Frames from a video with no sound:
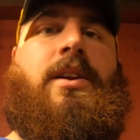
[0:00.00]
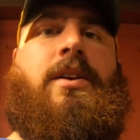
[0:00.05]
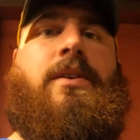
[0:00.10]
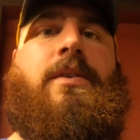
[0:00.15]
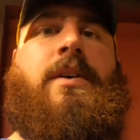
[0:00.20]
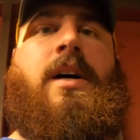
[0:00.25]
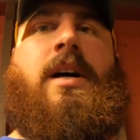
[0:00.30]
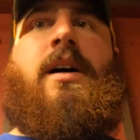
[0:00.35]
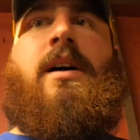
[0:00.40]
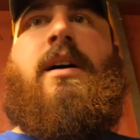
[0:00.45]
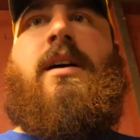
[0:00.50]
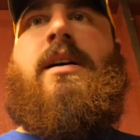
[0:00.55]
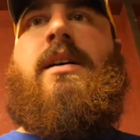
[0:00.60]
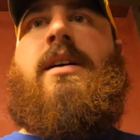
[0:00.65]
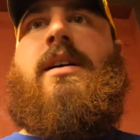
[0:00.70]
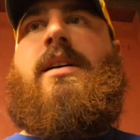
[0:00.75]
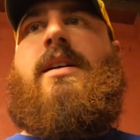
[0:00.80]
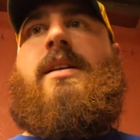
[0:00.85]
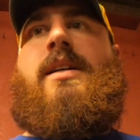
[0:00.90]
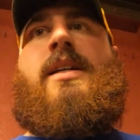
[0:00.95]
new car.
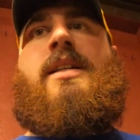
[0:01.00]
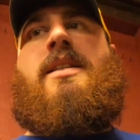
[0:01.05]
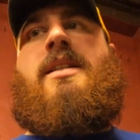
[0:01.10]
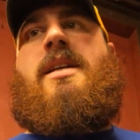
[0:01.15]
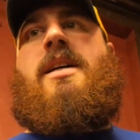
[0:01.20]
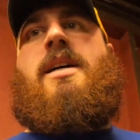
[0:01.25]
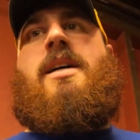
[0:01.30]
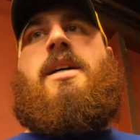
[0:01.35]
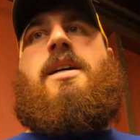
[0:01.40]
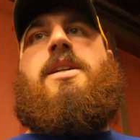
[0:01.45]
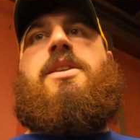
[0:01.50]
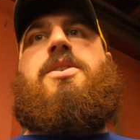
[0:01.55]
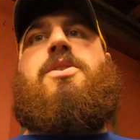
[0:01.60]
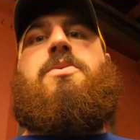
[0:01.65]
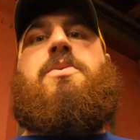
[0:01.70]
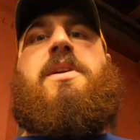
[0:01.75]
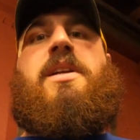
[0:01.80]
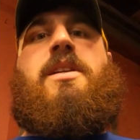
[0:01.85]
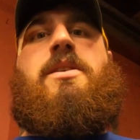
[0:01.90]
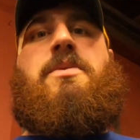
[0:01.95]
It's a
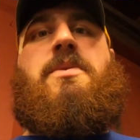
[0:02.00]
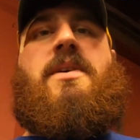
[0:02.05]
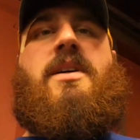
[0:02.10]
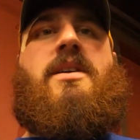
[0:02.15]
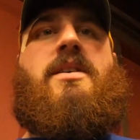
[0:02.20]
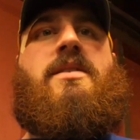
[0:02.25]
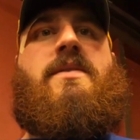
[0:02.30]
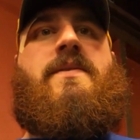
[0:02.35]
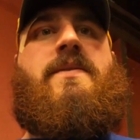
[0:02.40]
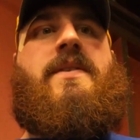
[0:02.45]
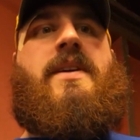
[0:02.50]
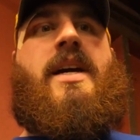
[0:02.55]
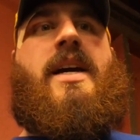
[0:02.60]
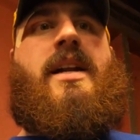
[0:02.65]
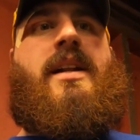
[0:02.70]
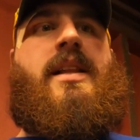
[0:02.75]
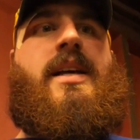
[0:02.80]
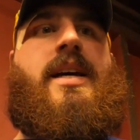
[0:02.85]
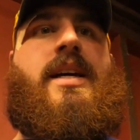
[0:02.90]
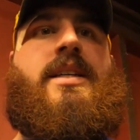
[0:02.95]
2012
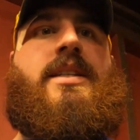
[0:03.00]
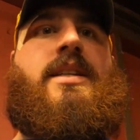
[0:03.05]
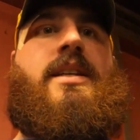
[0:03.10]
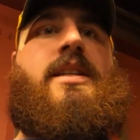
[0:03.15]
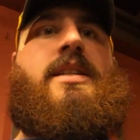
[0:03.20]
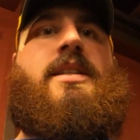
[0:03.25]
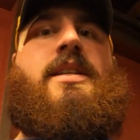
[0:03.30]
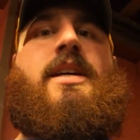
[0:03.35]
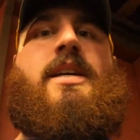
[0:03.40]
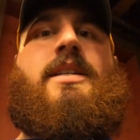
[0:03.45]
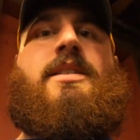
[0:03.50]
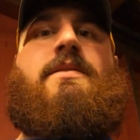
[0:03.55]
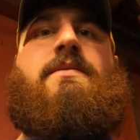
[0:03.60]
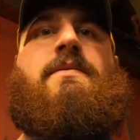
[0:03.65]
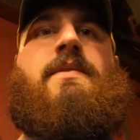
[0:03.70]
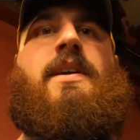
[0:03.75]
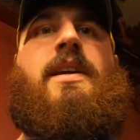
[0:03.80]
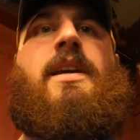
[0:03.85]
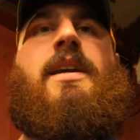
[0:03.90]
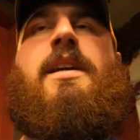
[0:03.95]
Cadillac
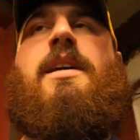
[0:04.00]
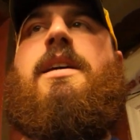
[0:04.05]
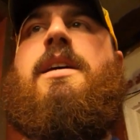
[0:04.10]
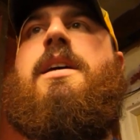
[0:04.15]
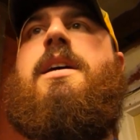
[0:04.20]
CTS-V.